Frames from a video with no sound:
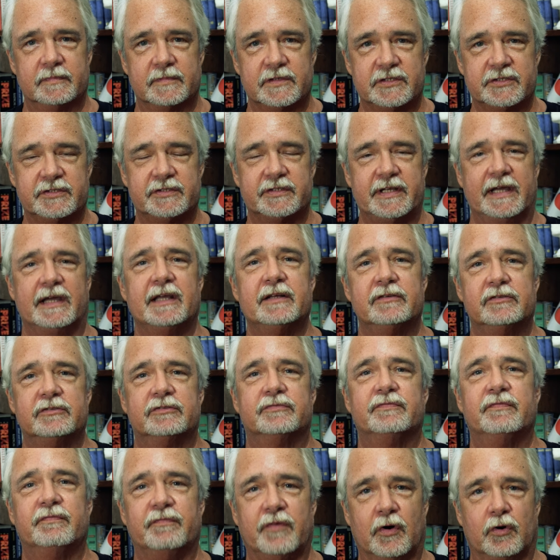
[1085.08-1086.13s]
stand
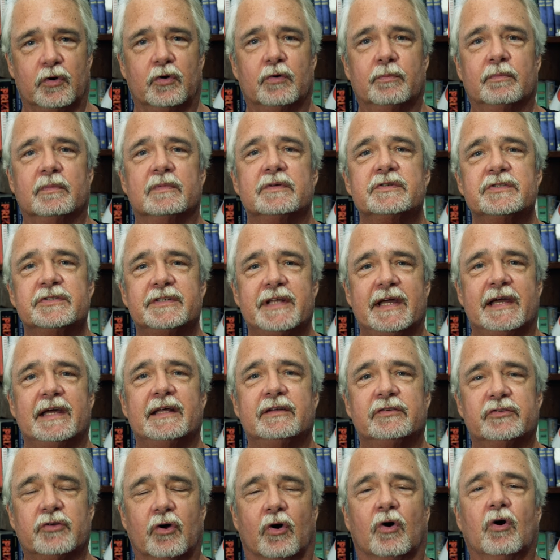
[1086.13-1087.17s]
firm,
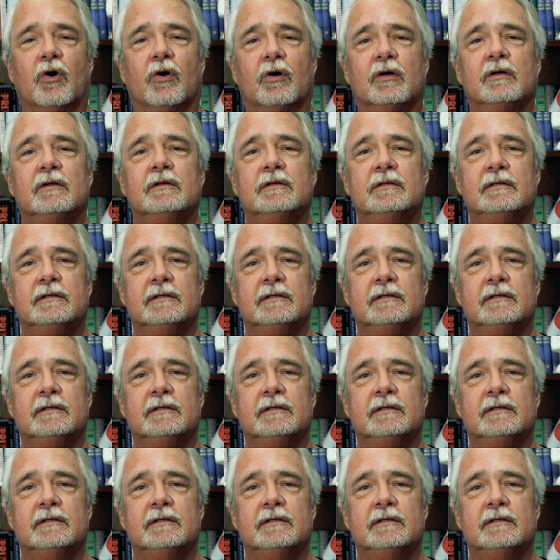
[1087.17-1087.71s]
stand tall,